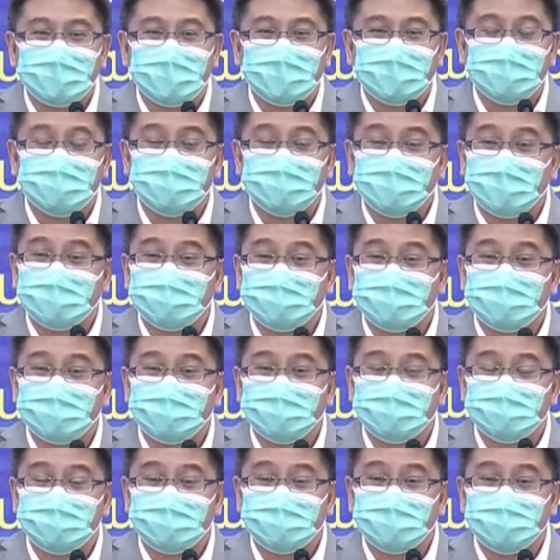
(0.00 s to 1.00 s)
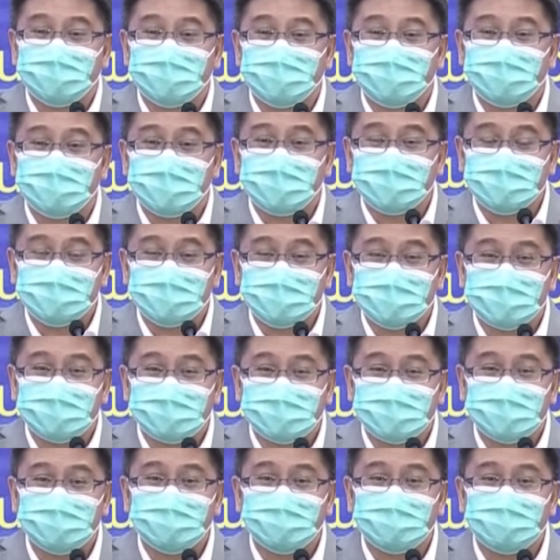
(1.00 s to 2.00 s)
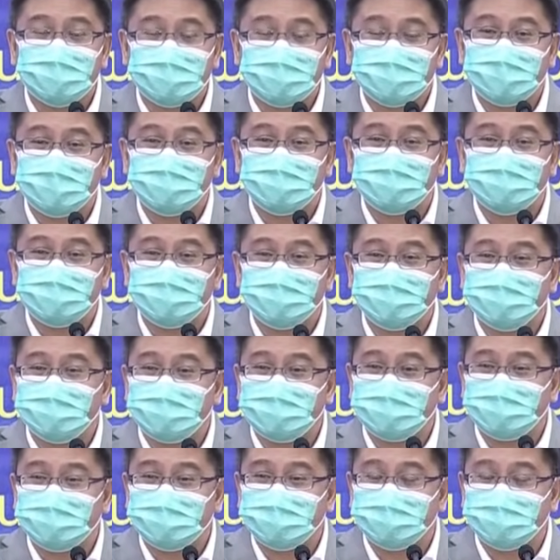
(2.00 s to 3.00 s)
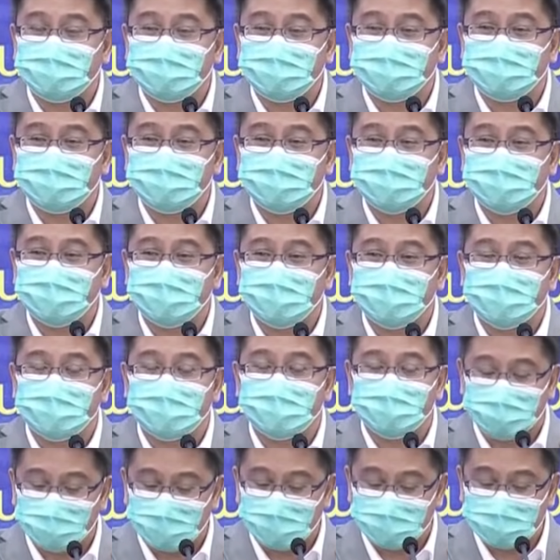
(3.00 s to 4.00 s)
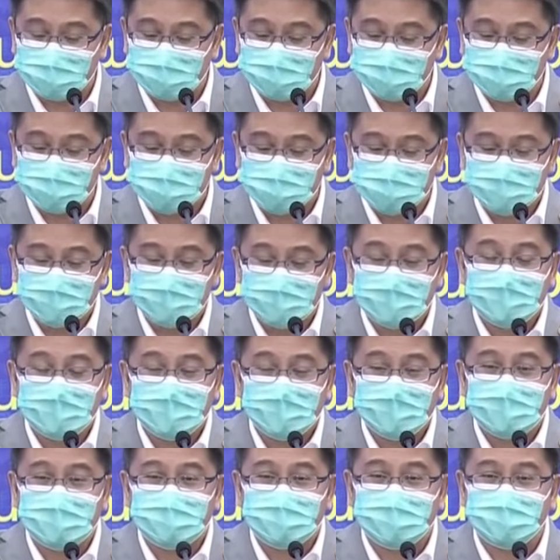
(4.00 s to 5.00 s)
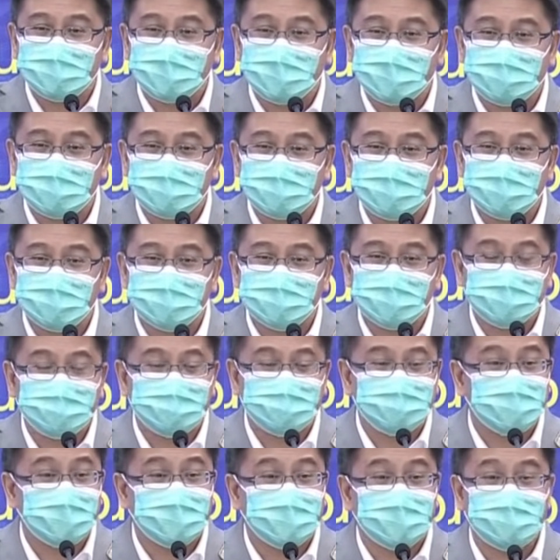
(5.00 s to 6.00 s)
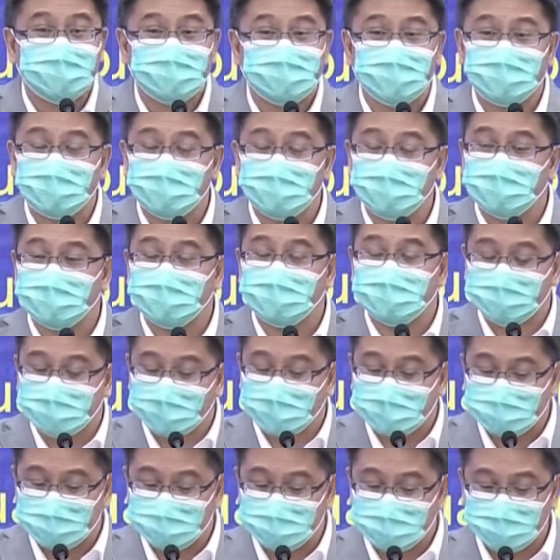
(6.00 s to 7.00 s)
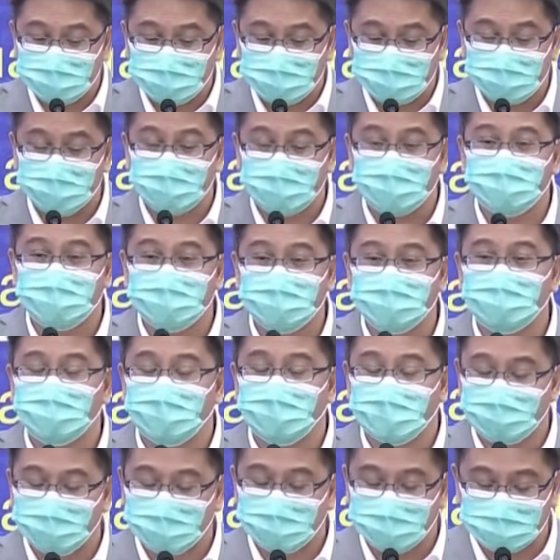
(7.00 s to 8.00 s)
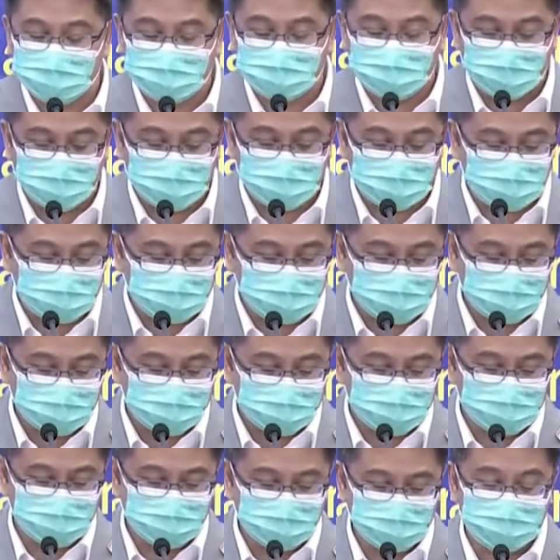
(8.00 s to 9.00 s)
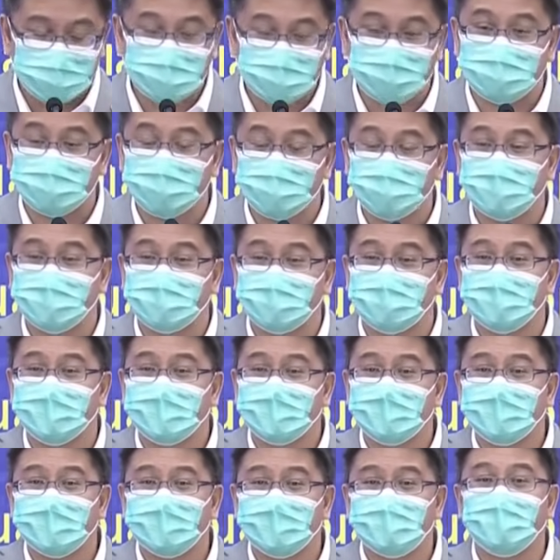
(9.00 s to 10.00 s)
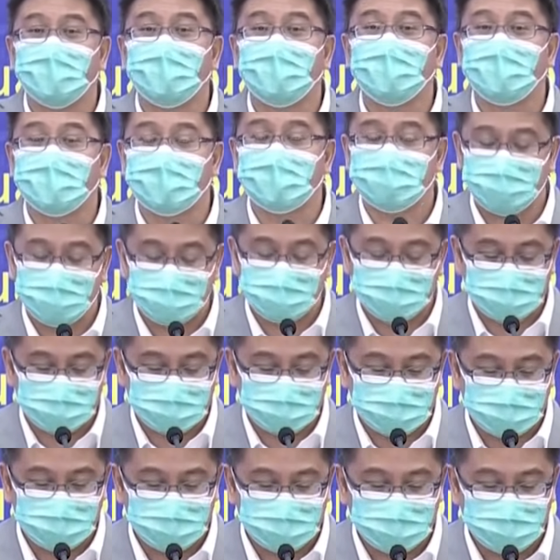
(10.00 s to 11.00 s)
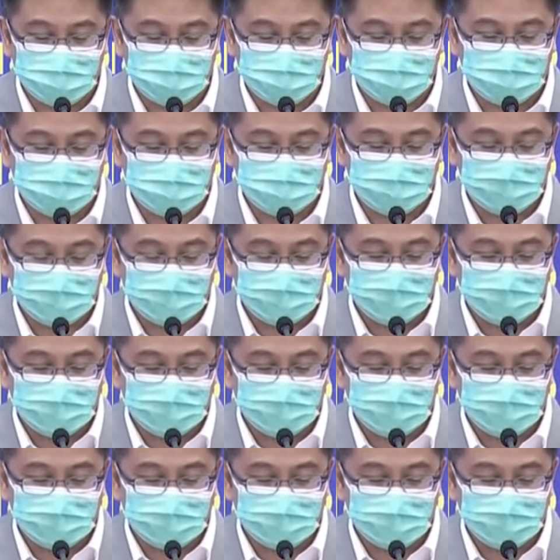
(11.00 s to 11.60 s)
have found some congestion and some issues in terms of the process. So as the Director General of the CDC mentioned, the official one will start soon with more facilities